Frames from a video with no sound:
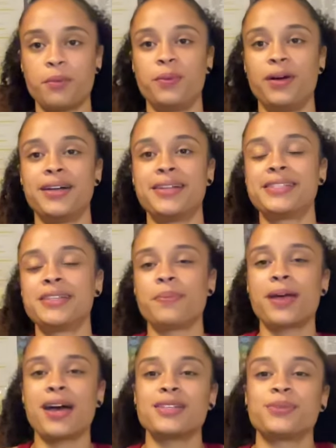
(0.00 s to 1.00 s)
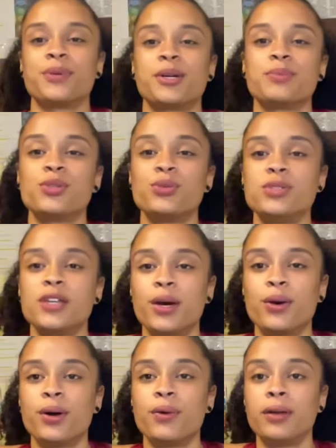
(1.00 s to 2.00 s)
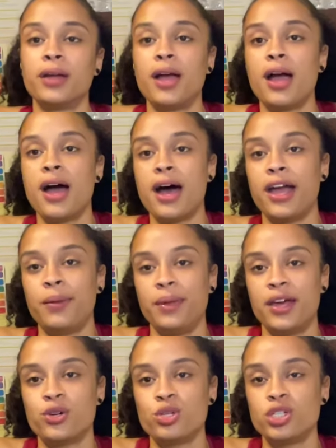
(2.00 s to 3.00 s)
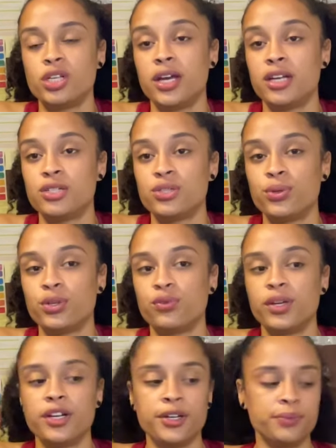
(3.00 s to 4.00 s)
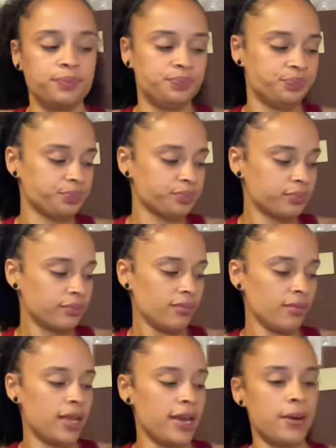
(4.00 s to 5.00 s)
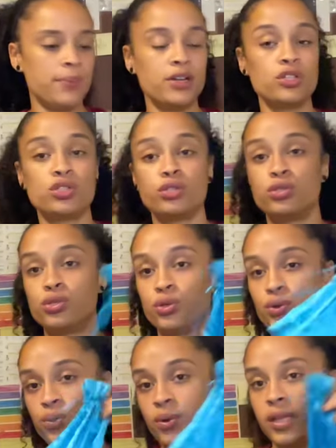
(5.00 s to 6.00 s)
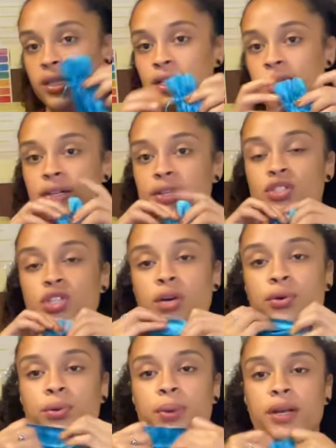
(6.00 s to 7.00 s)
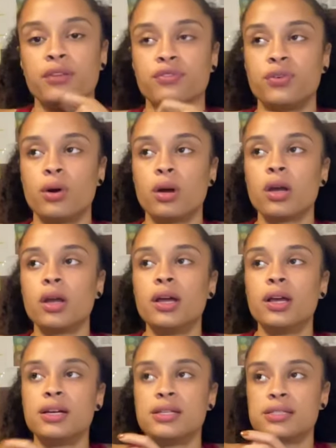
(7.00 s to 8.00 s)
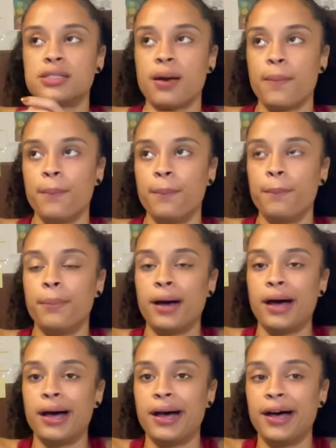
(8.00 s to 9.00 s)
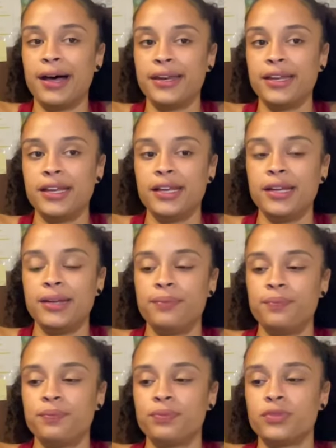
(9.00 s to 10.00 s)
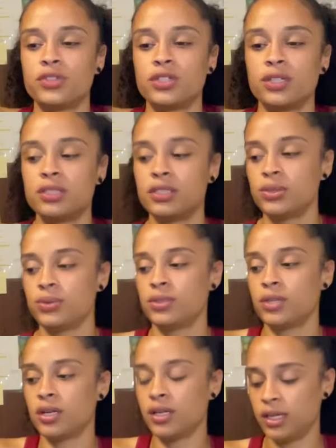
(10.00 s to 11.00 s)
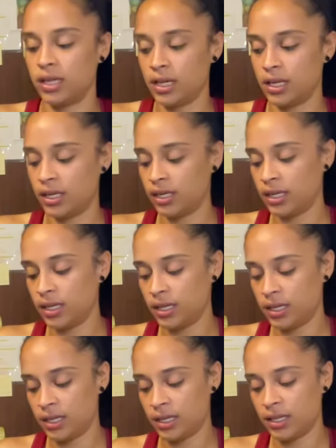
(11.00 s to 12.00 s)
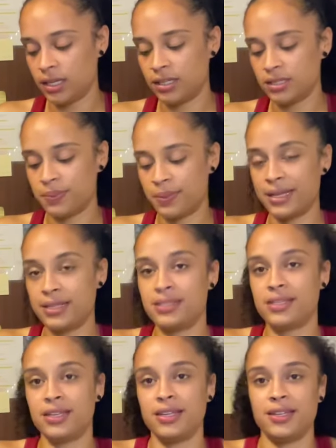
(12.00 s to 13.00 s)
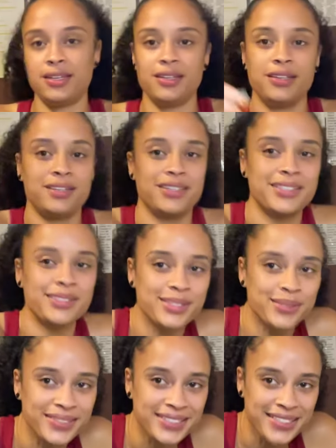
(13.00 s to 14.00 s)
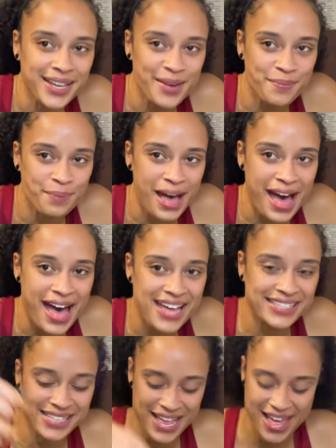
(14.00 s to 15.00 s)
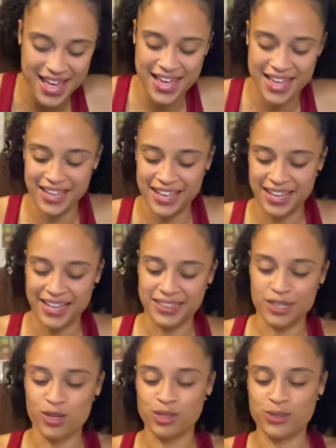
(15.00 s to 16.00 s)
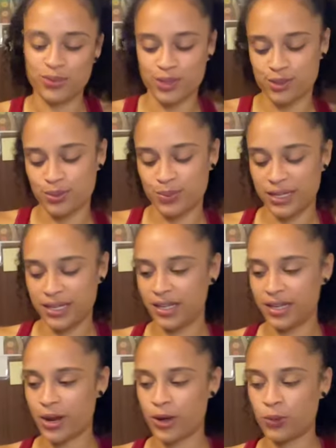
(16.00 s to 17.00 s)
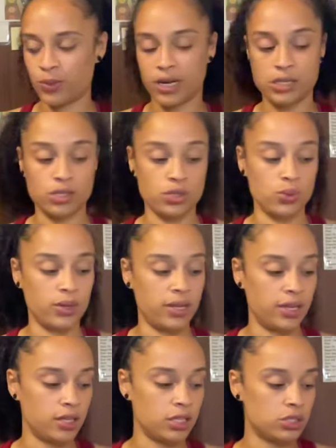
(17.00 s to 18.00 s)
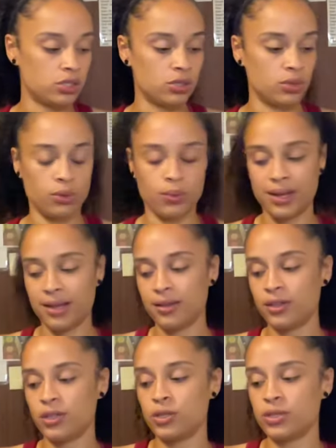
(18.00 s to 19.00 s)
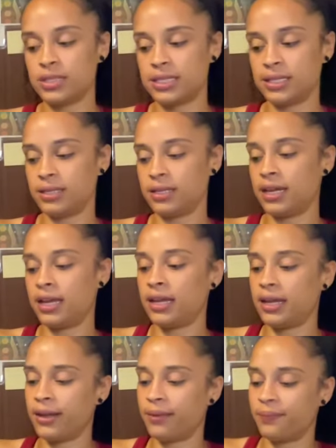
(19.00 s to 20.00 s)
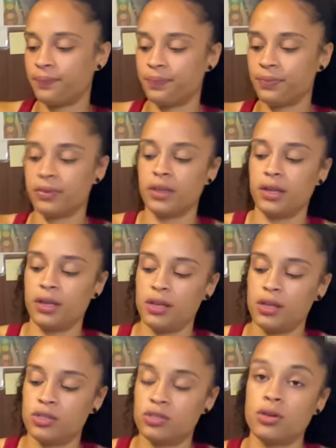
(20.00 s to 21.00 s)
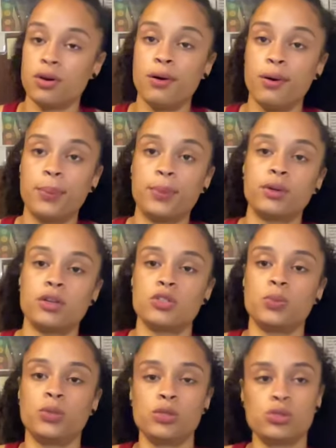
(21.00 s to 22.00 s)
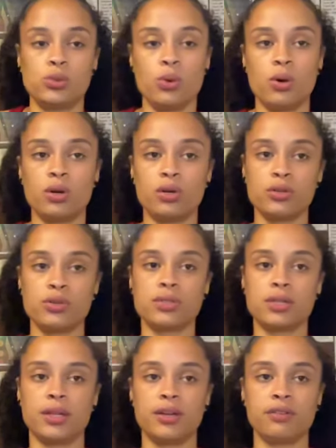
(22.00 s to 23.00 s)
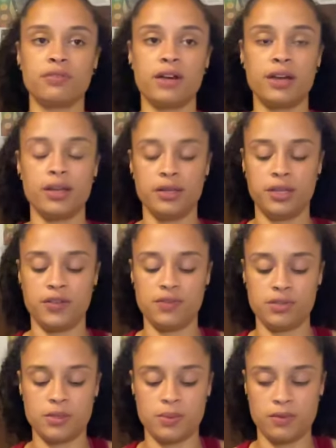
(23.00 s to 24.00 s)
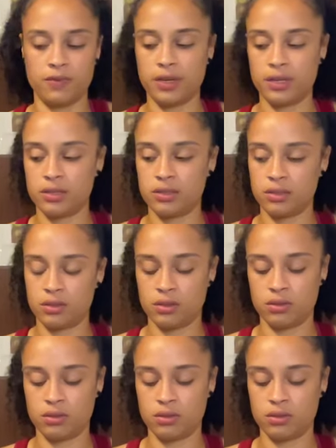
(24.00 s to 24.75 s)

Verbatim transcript: What's up guys and welcome to Nutarot. I am the energy and intuitive reader and I'm here to do the general reading for somebody. So let's see who's gonna get it. Pisces. What's up Pisces? Thank you so much for being here. I hope you guys are doing so well today. So I'm going to pull two oracles, clarify, and give you some advice.